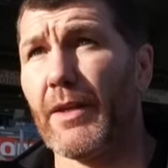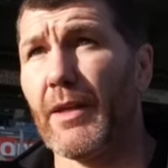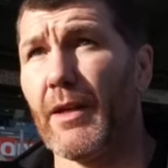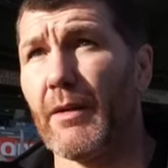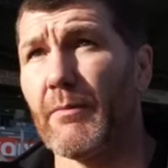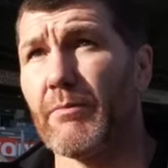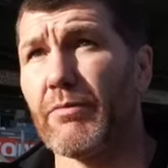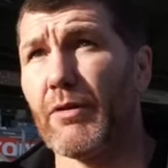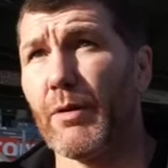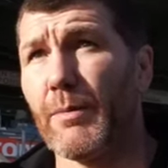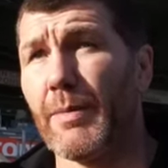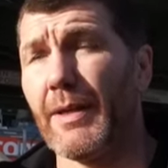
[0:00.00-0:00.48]
you
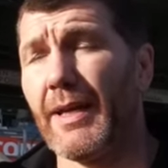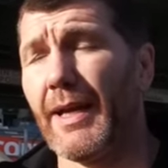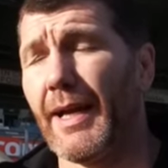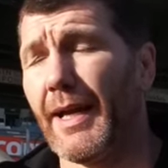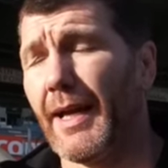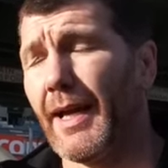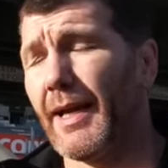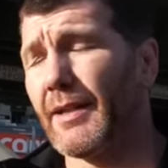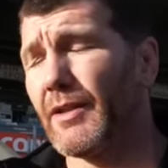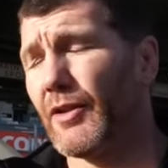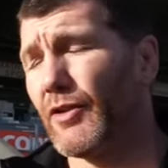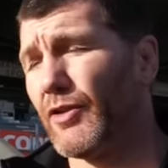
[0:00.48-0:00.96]
know, probably
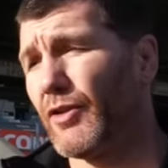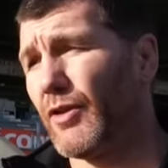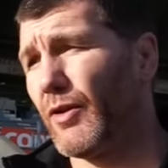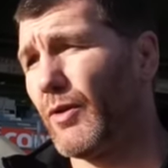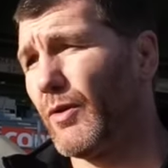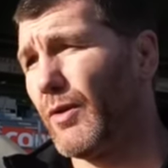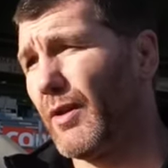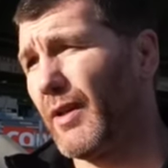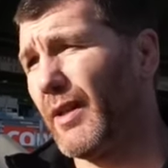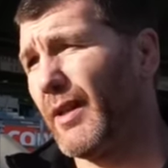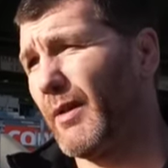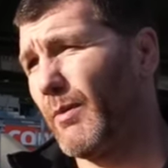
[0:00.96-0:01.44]

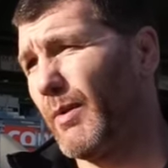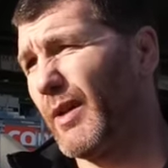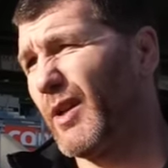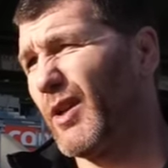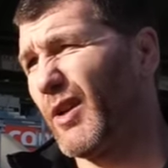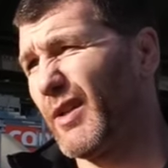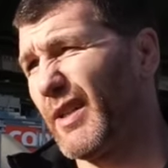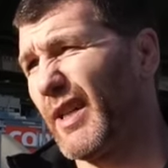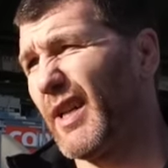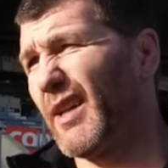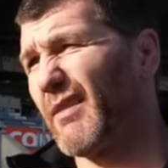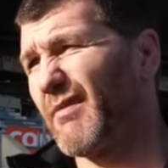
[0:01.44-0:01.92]
attitudinally we
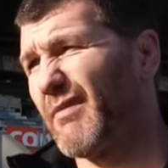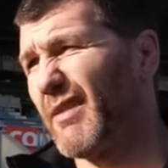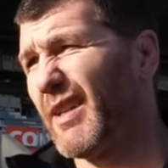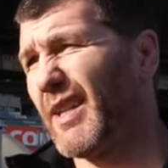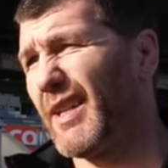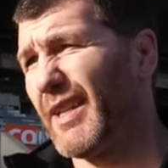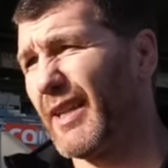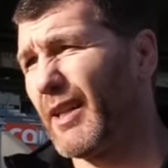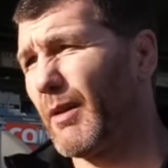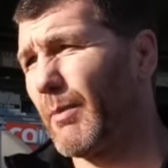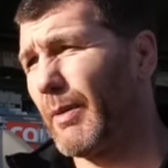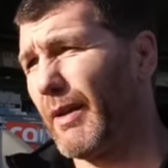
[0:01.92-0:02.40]
got it
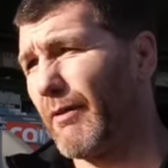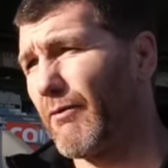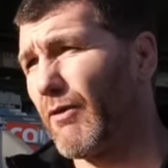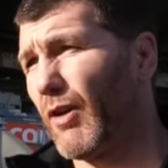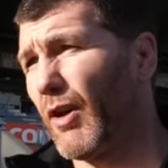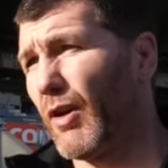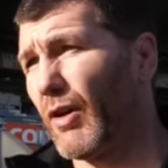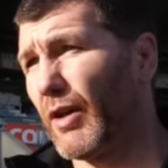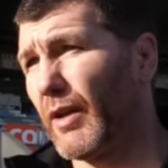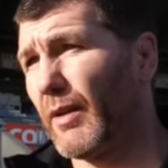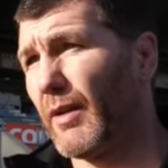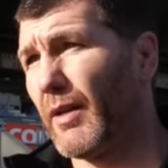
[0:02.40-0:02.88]
a little bit
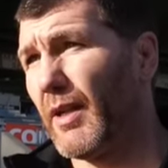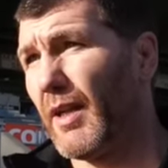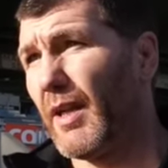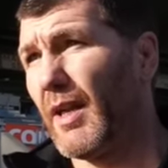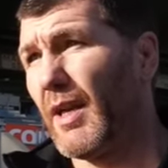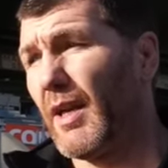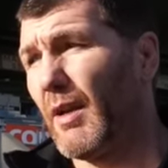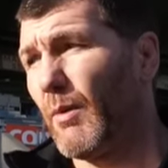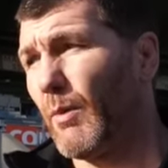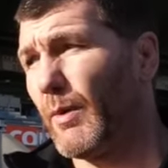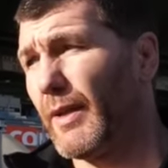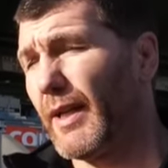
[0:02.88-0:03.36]
wrong, and
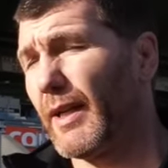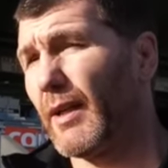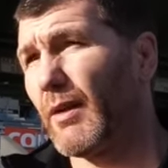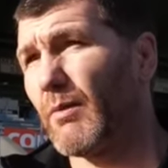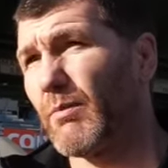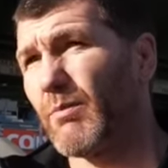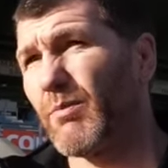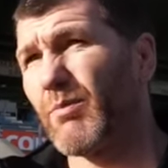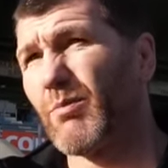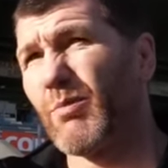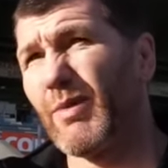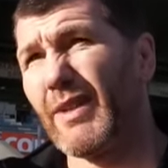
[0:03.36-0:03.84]

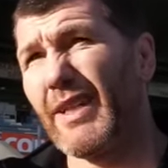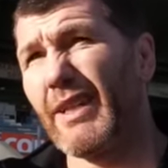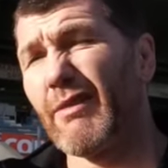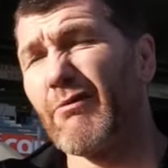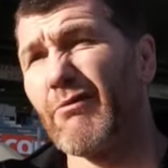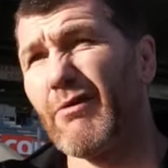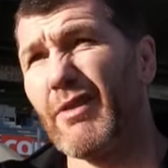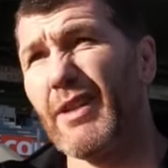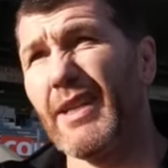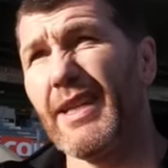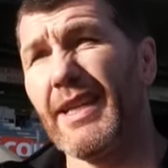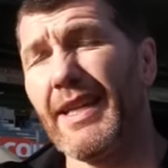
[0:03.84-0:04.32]
we
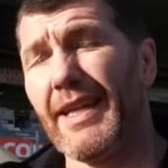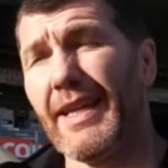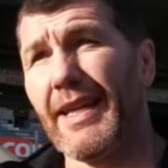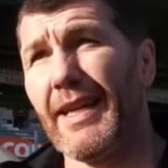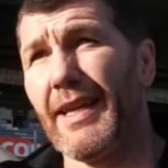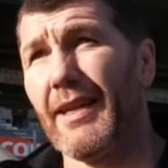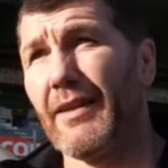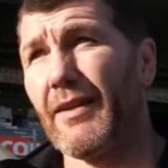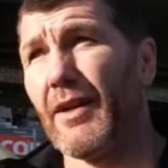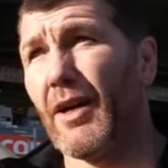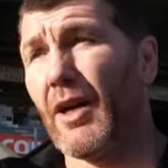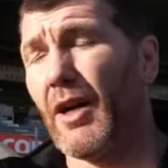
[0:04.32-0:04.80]
didn't really
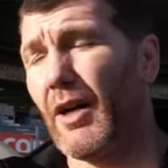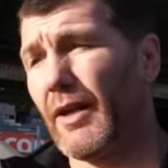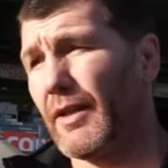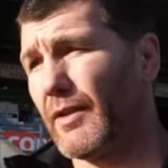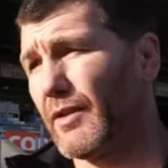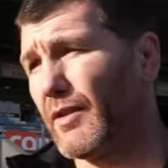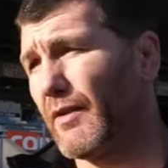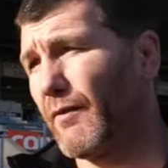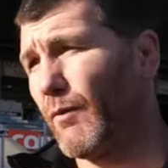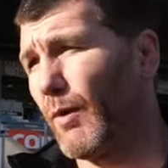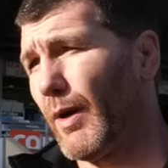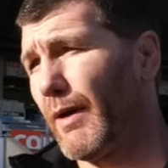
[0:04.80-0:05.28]
hit the
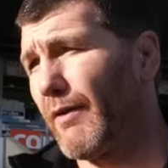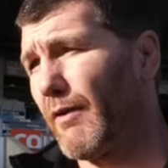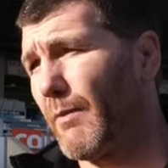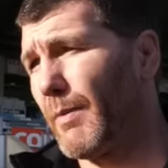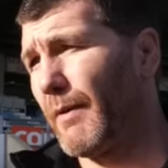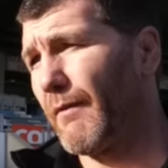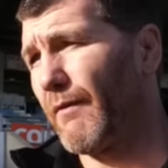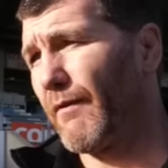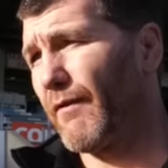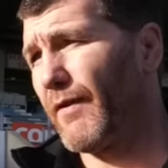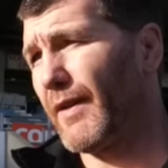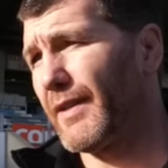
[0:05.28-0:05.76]
heights of where
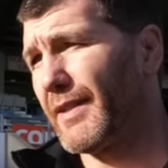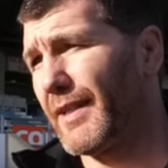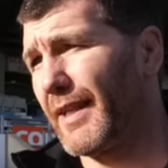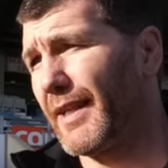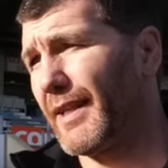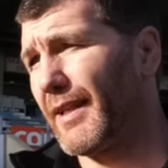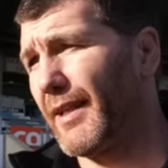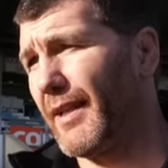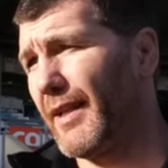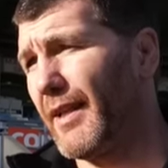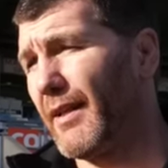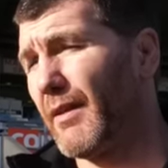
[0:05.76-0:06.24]
we've been
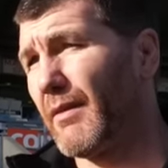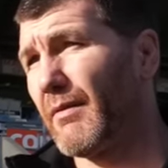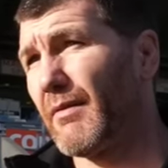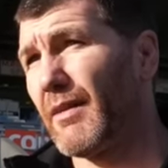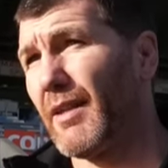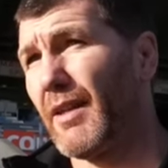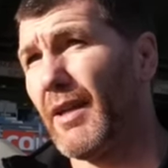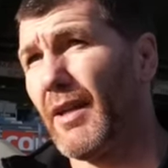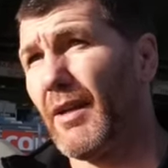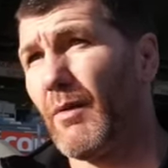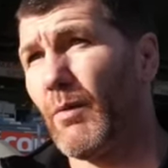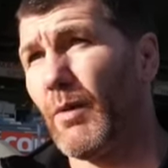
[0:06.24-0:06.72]
physically
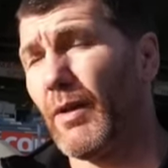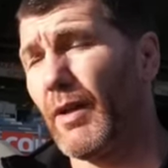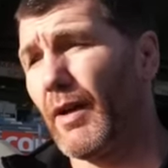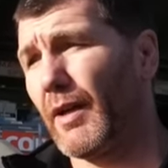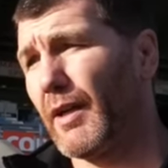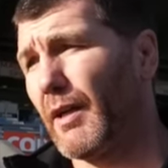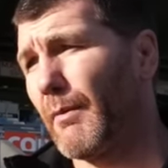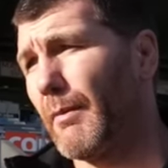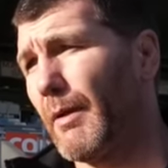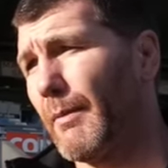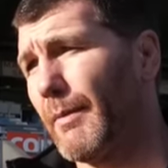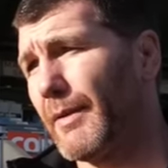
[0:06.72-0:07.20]
and with
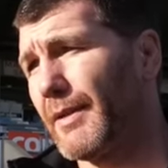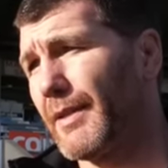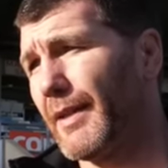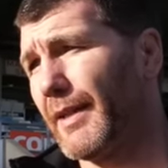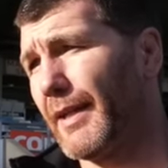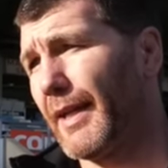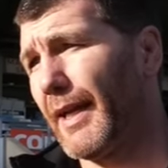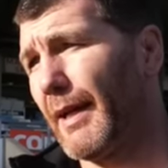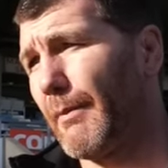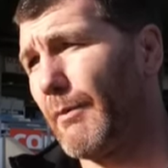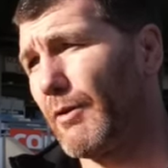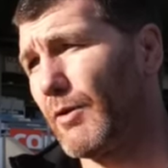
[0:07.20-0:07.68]
our commitment to
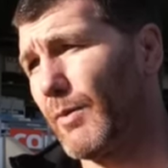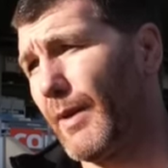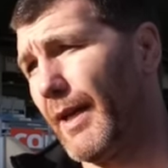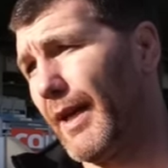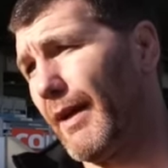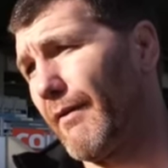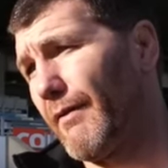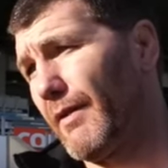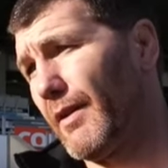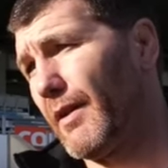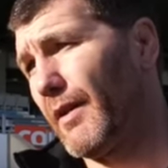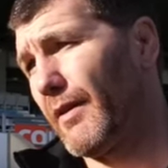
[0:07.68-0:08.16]
the game as we
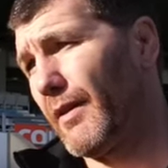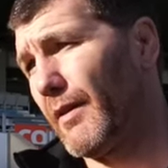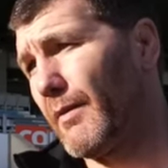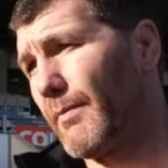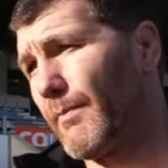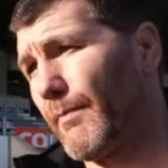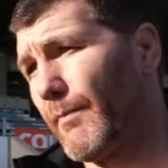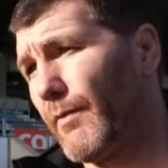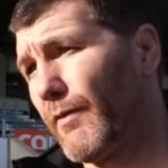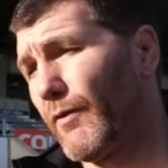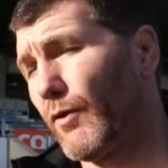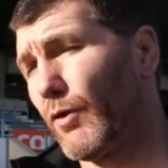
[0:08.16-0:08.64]
have in
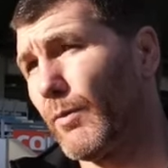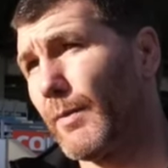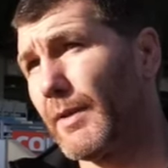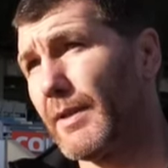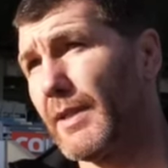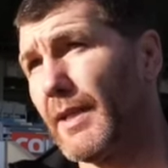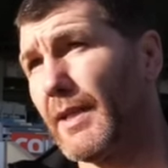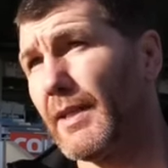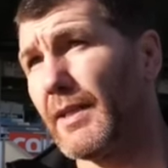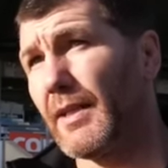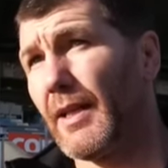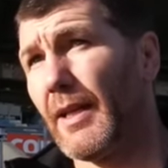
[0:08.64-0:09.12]
other
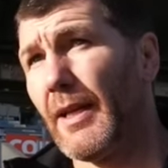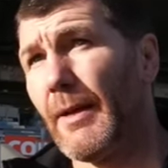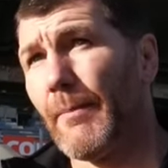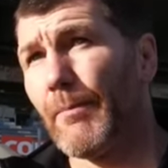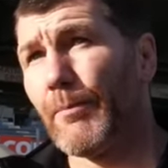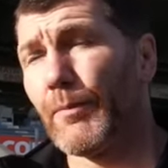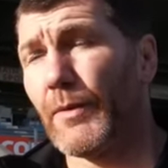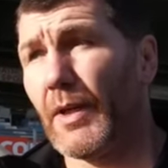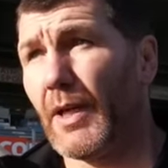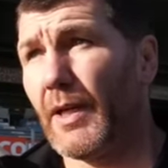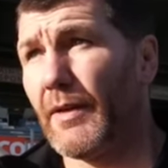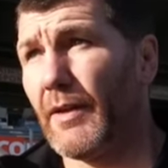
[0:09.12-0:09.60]
performances.
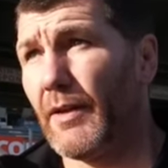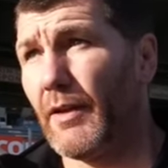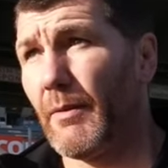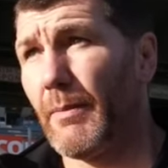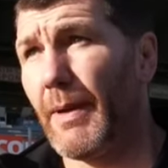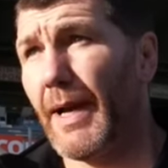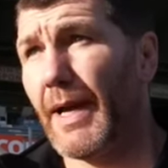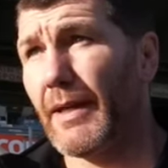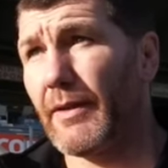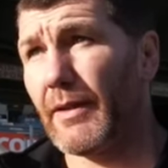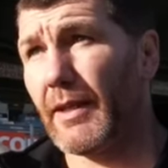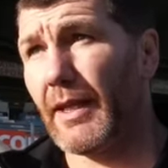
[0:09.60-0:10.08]
I think
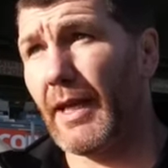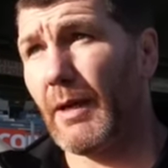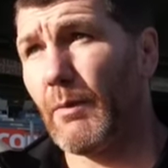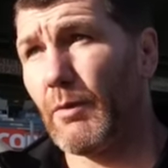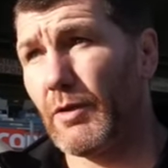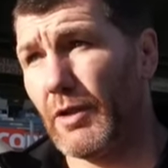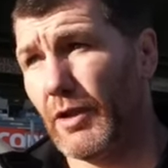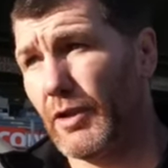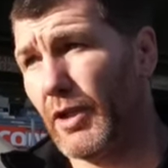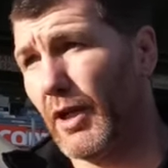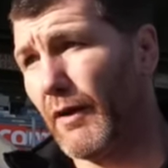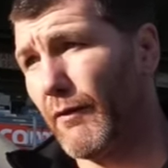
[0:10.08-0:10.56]
the Bath
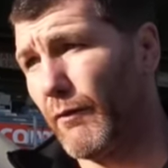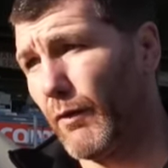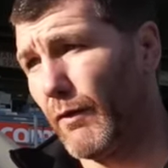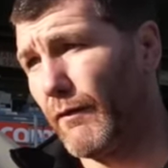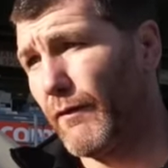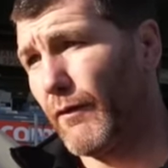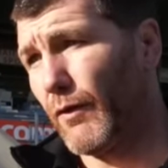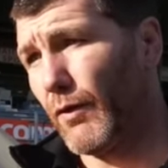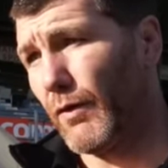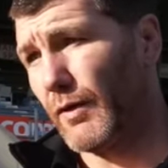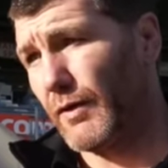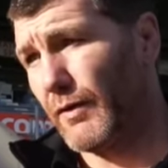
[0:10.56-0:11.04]
game was a tough
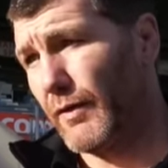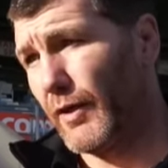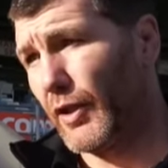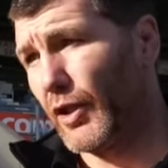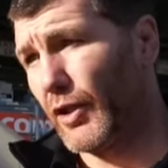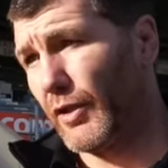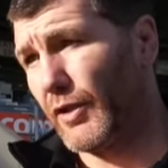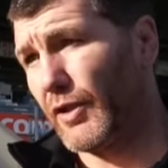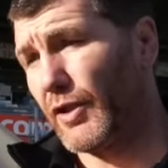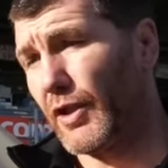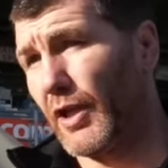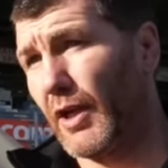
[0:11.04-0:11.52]
one for us. They're a
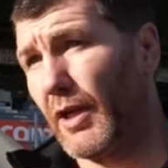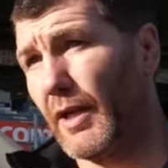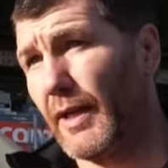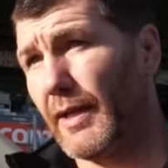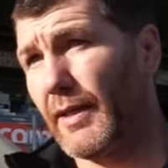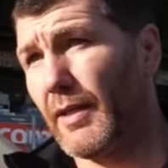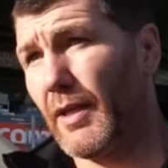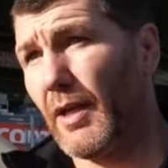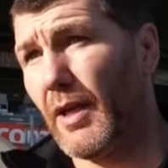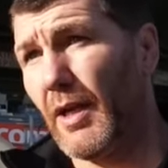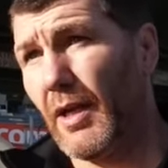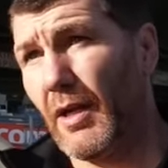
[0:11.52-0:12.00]
good
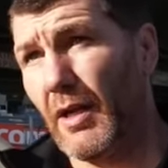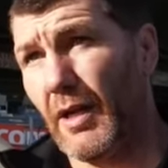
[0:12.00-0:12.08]
side.